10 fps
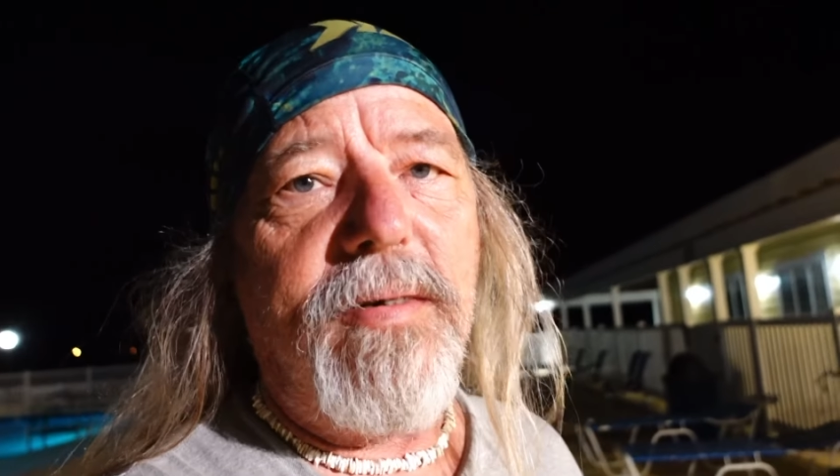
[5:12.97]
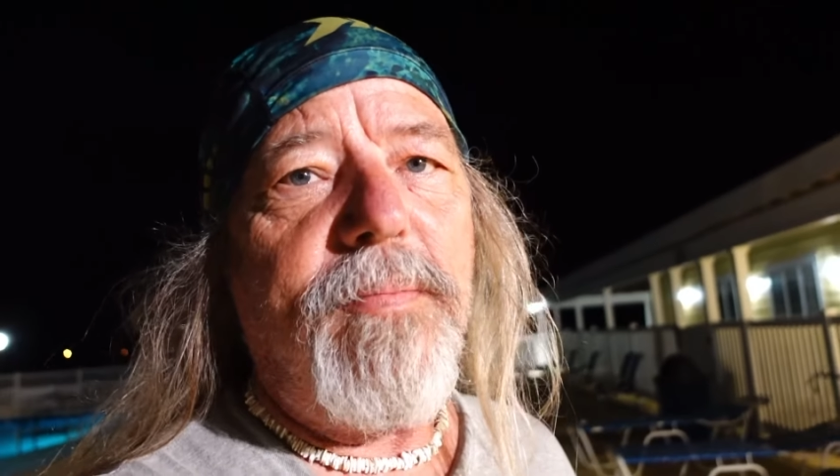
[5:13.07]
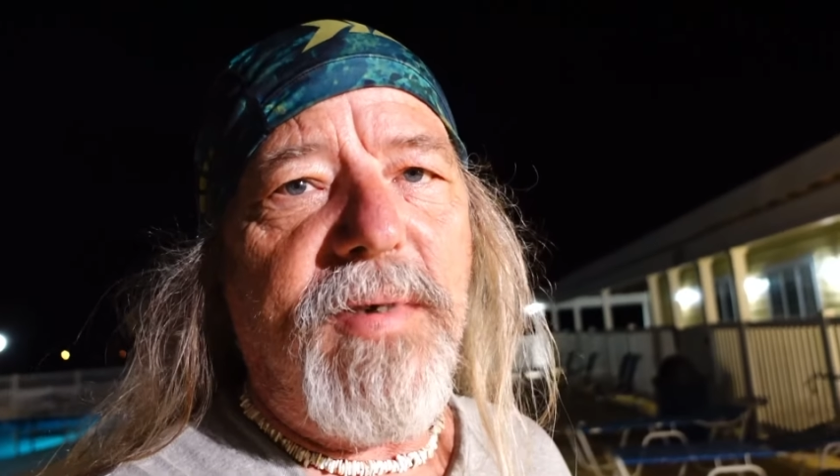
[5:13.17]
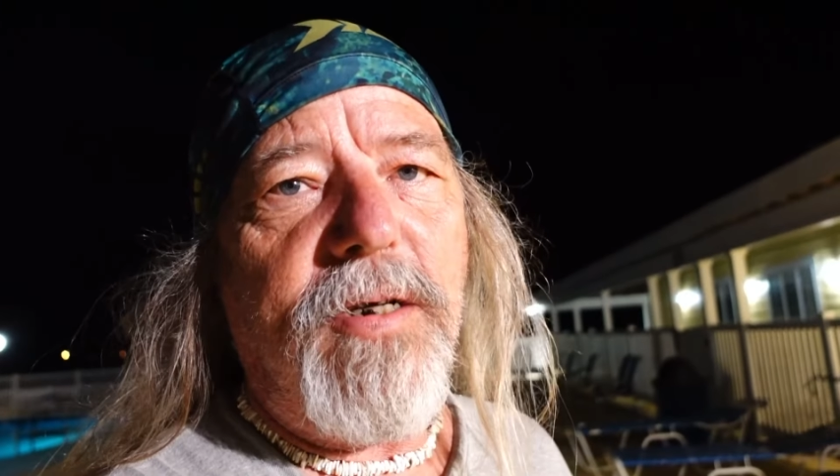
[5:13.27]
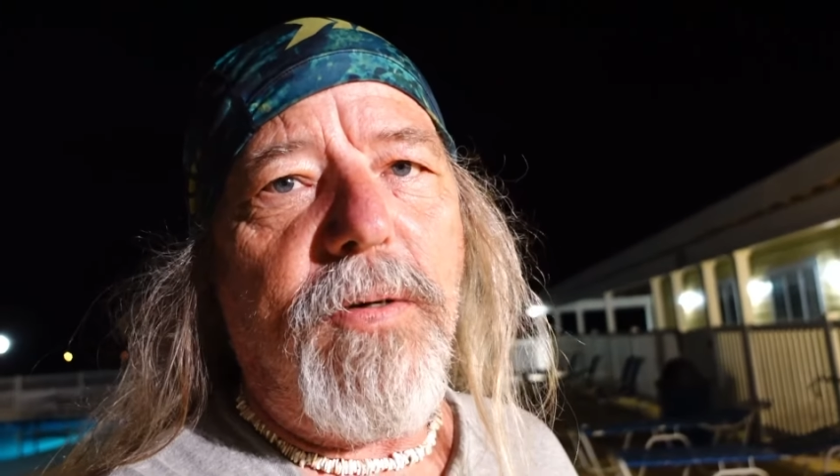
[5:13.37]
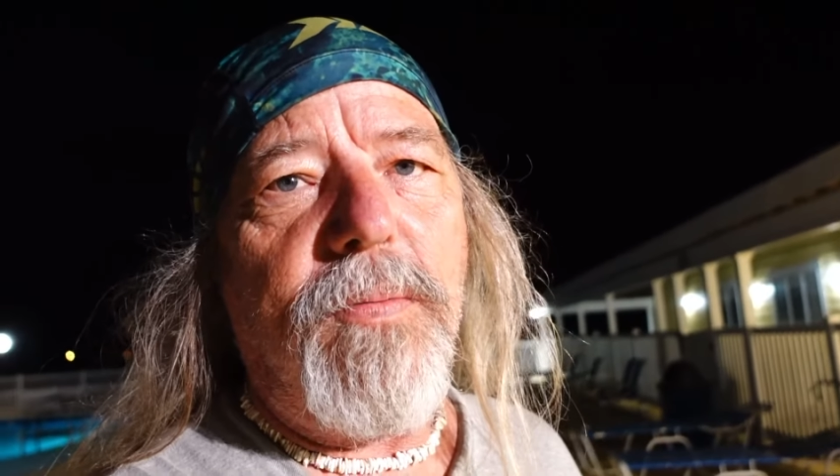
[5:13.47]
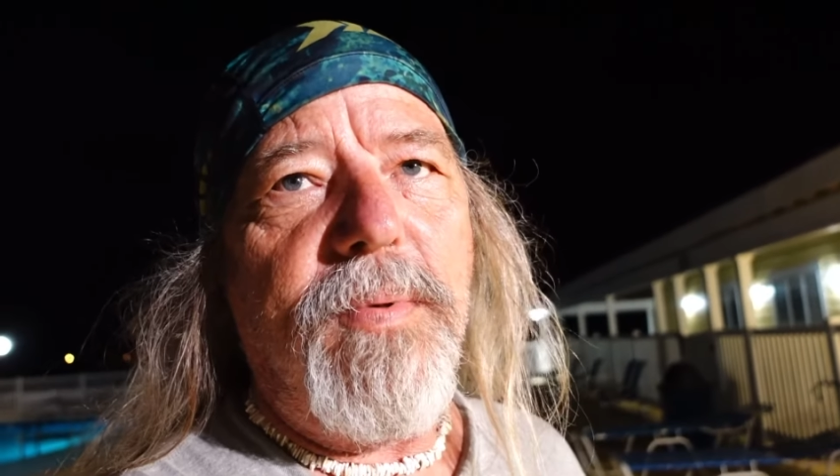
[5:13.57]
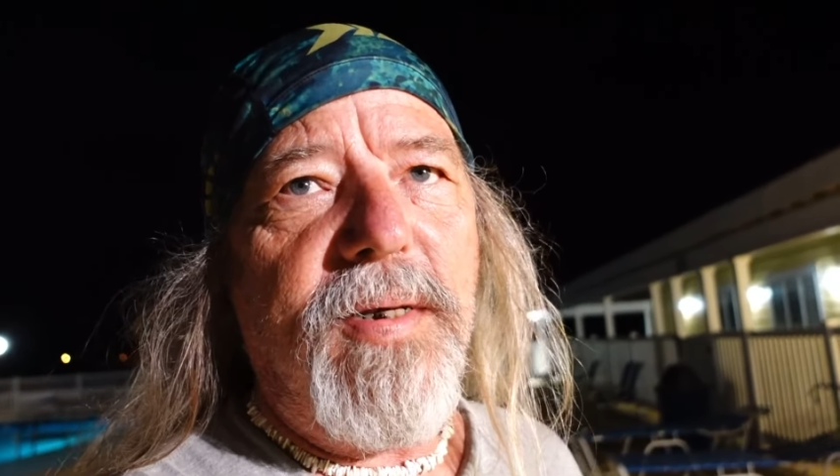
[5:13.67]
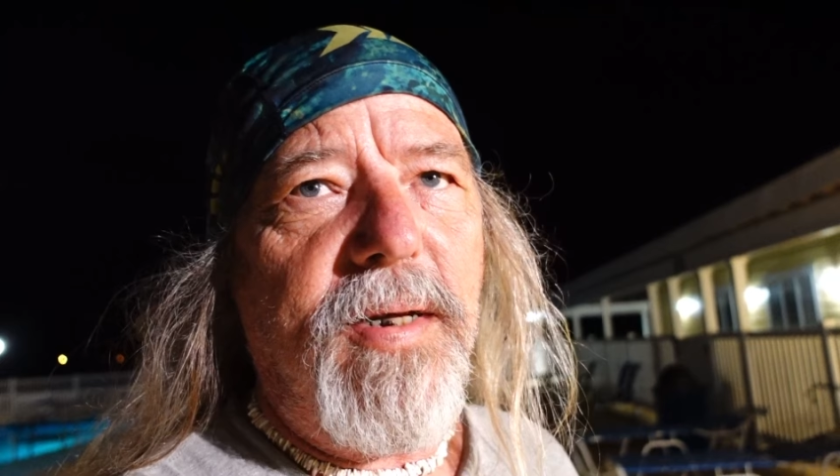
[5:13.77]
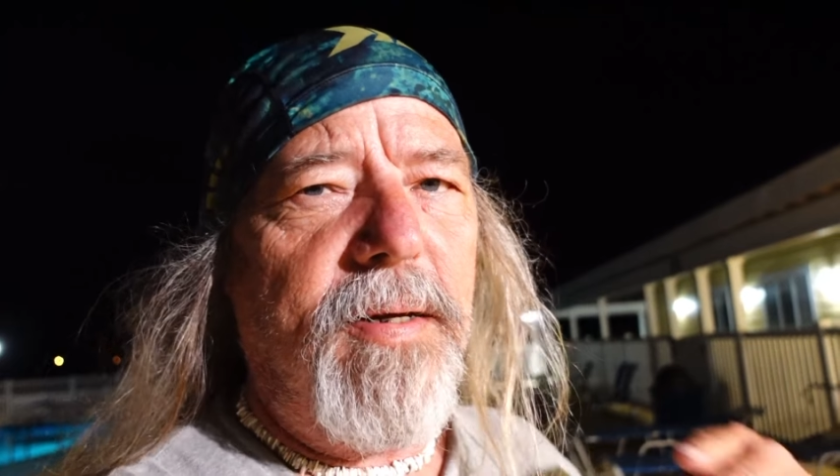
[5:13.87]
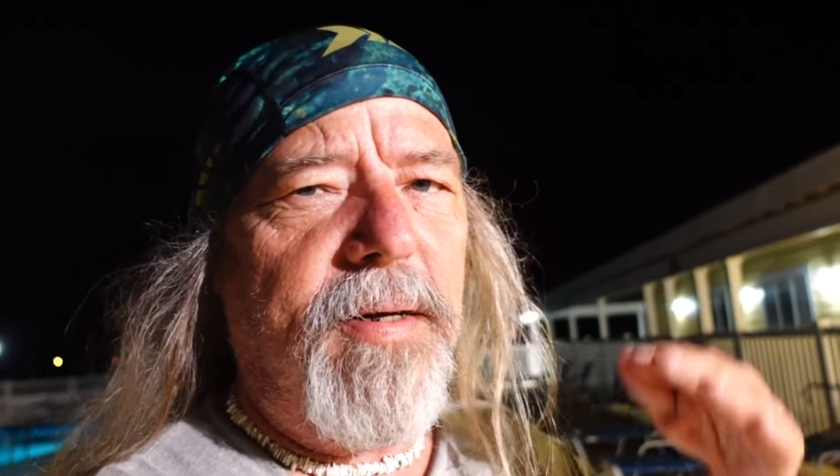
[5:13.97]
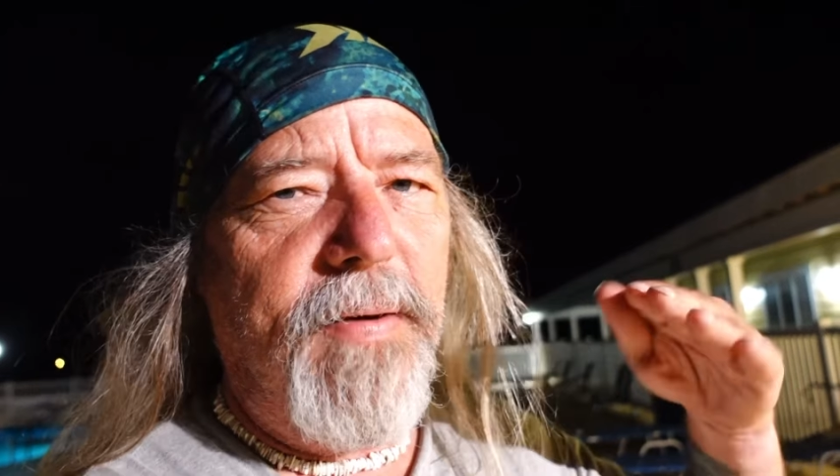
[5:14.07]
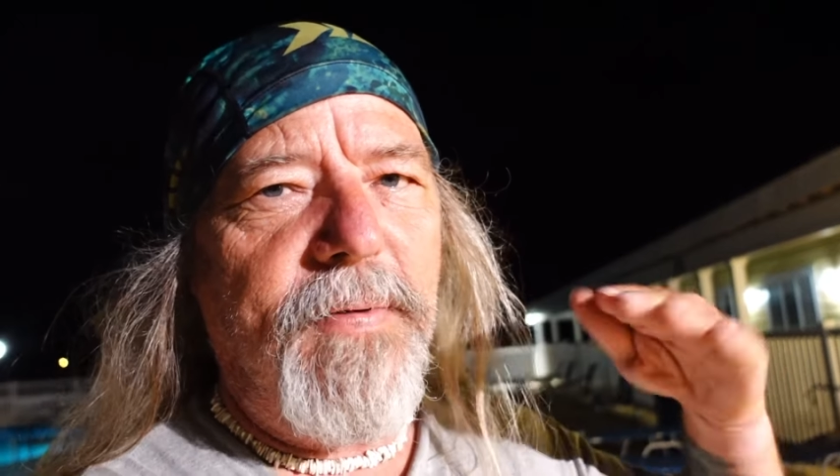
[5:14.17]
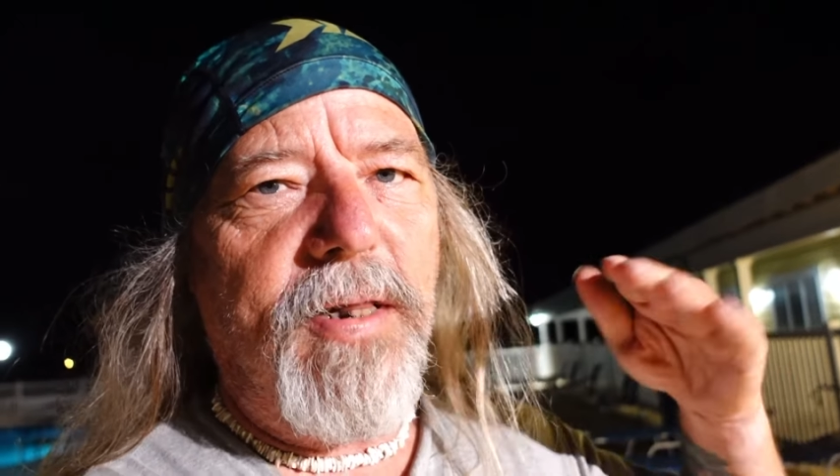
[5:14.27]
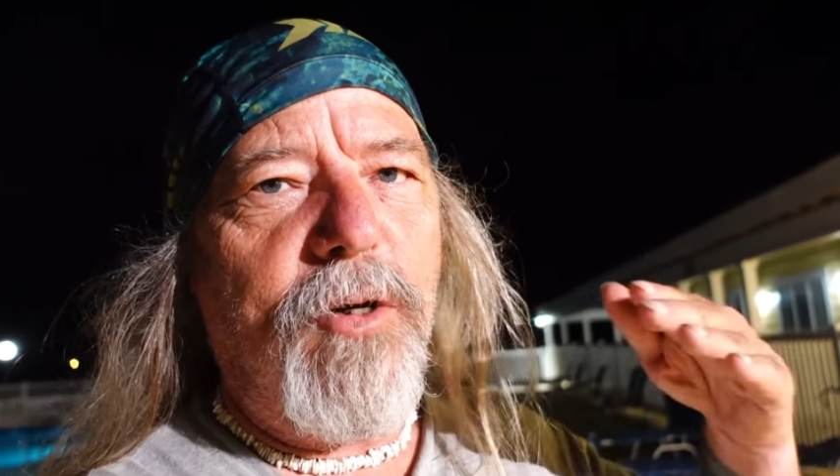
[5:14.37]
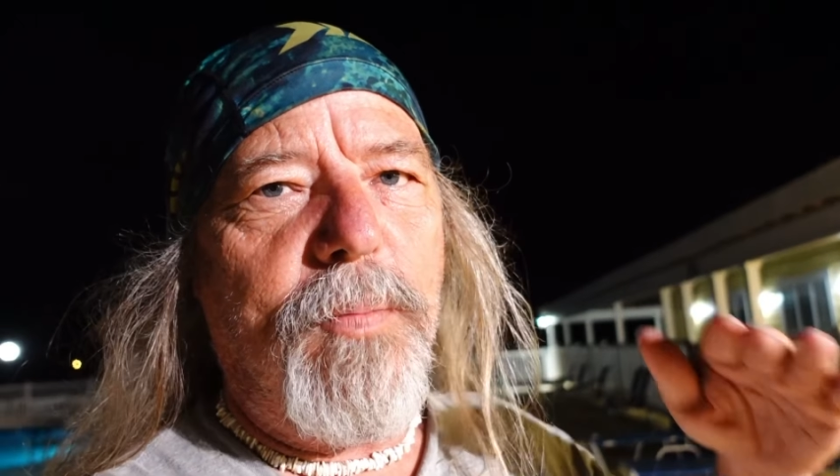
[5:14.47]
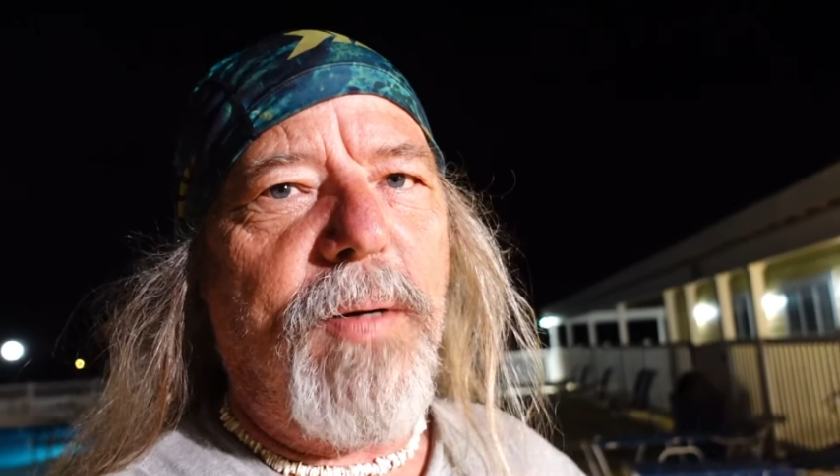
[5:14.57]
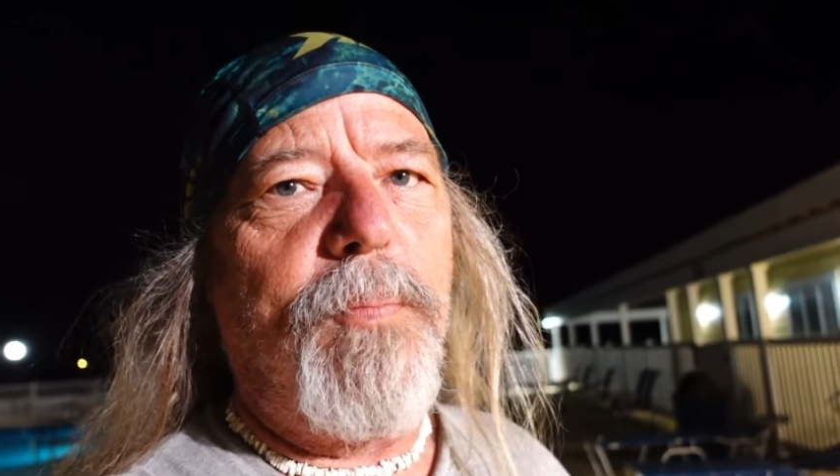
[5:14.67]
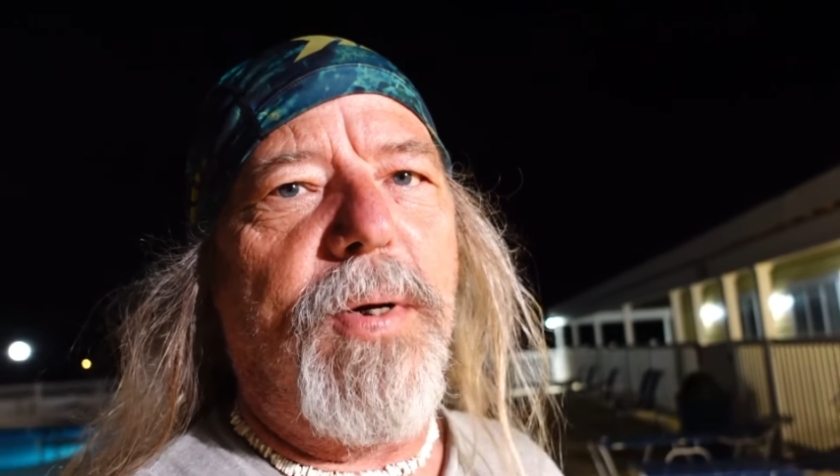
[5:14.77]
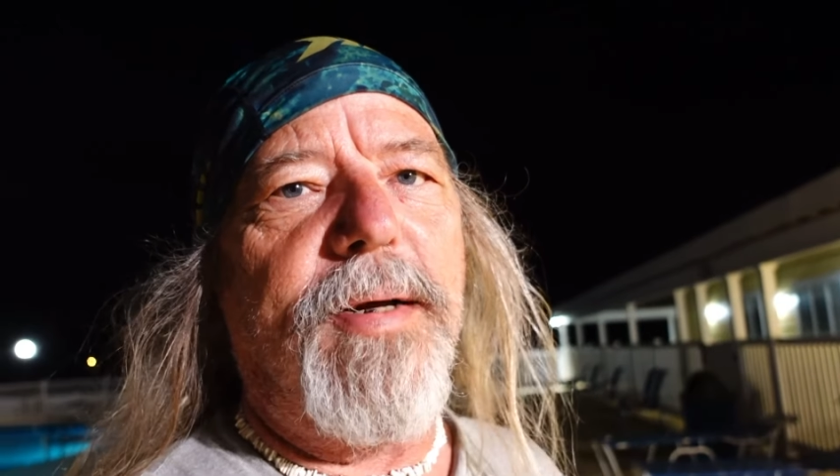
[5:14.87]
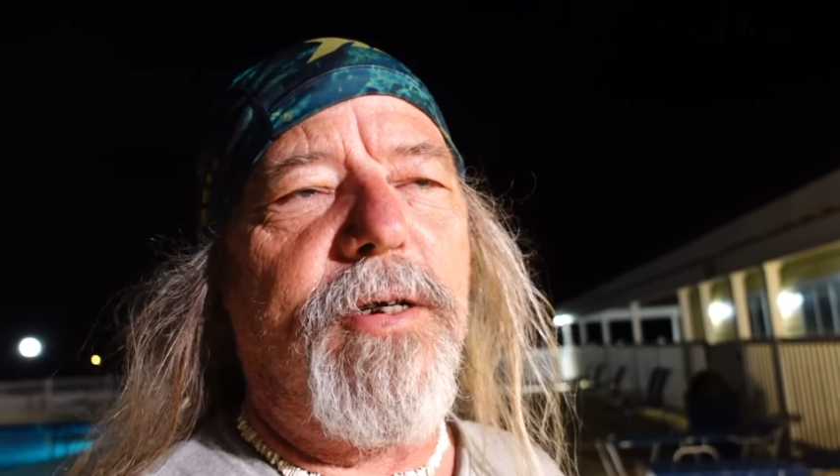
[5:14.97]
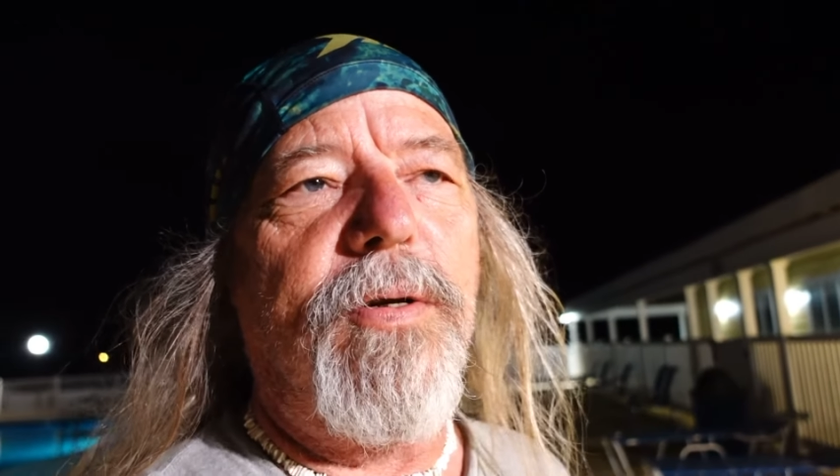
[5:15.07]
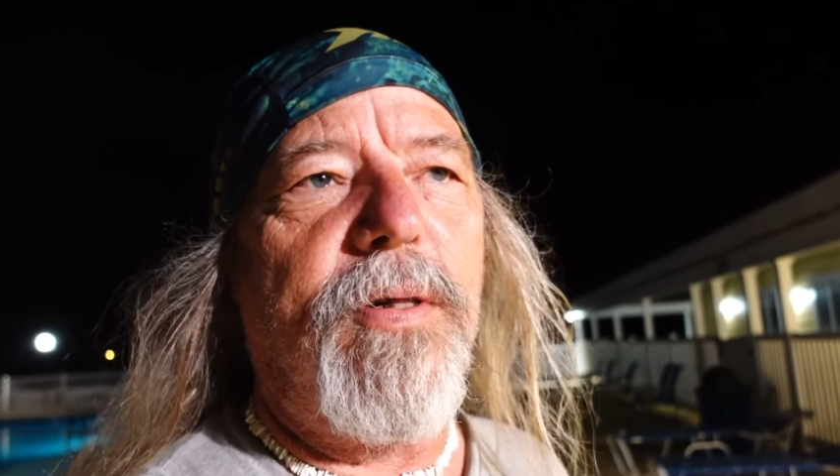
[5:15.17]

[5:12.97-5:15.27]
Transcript: you know, given a little bit of break due